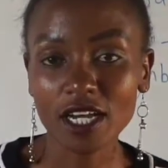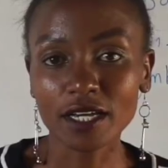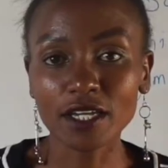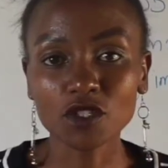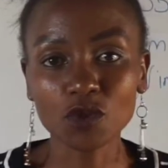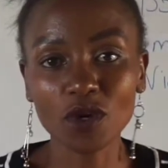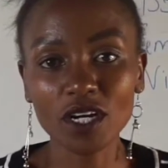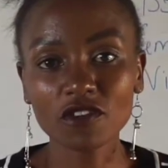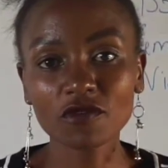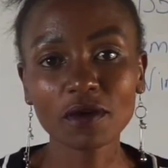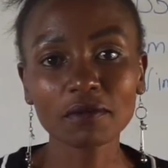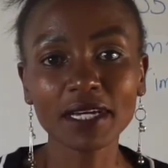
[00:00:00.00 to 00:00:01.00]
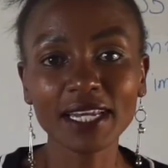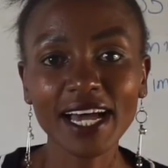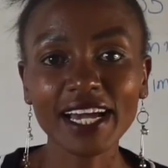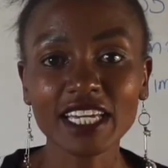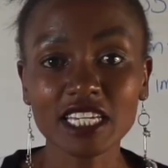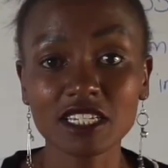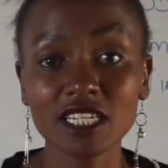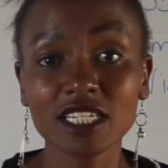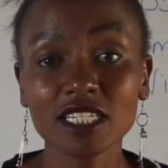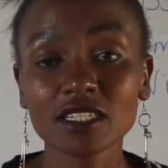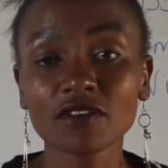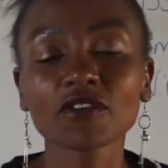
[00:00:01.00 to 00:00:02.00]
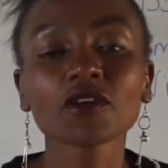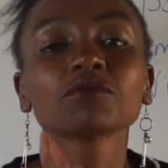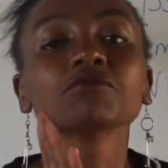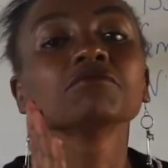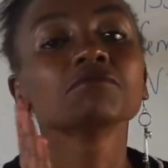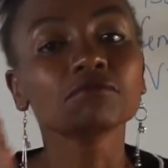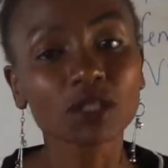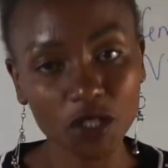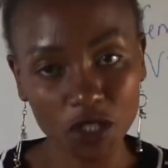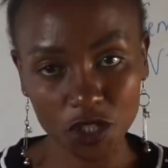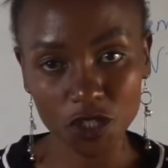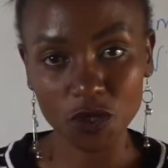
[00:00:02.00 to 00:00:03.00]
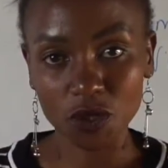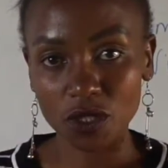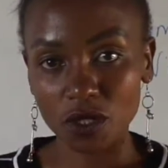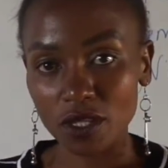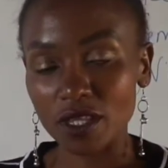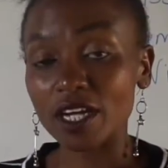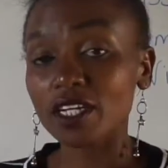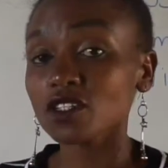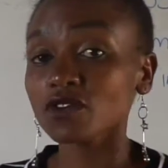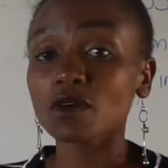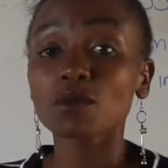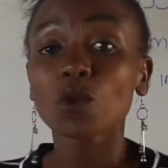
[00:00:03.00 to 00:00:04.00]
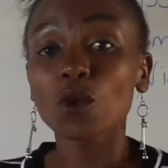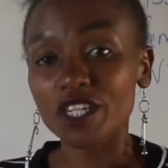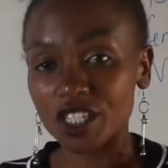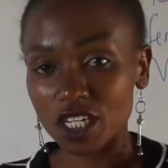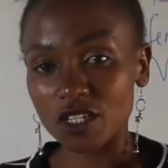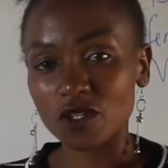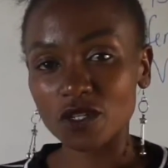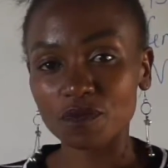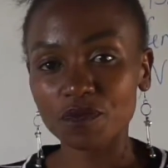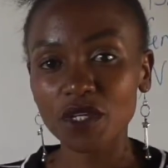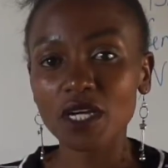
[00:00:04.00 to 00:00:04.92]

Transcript: His wife Pamela, he is from Boston, that is from Washington.